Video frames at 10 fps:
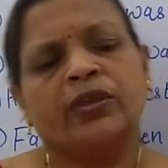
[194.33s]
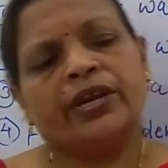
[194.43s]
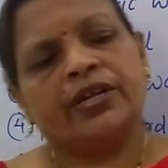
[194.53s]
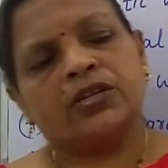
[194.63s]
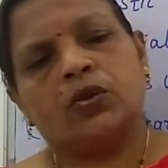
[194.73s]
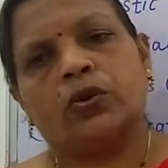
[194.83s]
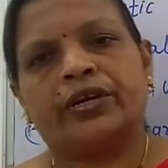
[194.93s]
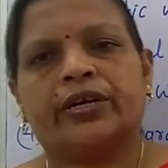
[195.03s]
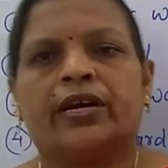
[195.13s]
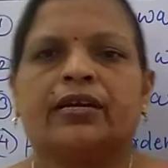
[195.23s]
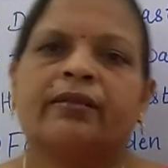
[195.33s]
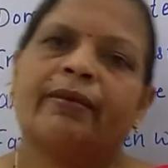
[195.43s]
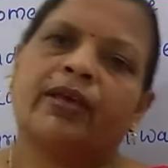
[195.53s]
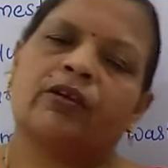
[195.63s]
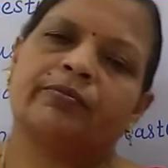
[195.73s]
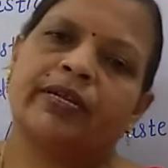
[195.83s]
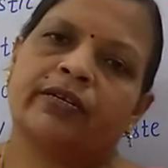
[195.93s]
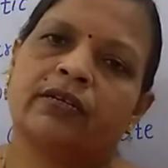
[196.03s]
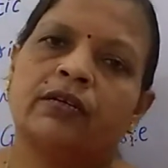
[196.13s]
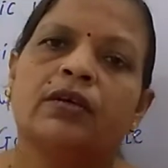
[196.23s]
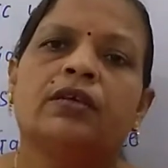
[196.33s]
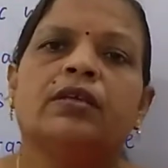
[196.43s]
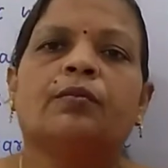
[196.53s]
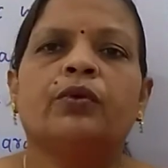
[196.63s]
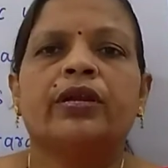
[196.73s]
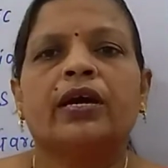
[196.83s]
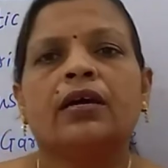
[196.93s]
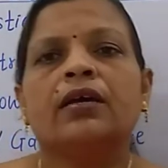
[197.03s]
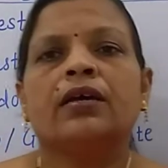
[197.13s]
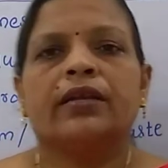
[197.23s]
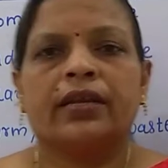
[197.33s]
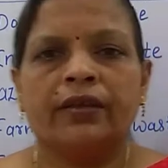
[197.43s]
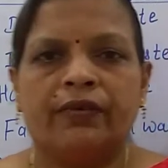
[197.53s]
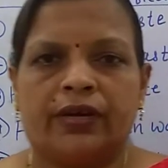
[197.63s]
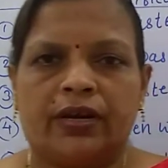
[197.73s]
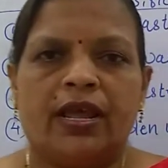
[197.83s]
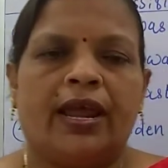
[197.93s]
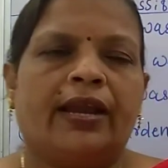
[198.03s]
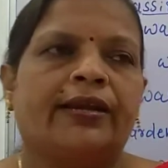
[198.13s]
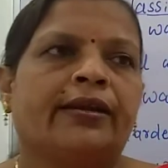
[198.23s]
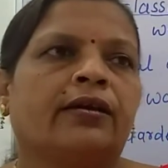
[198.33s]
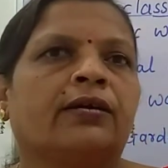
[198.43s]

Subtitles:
it is located at the bank of that Yamuna river, and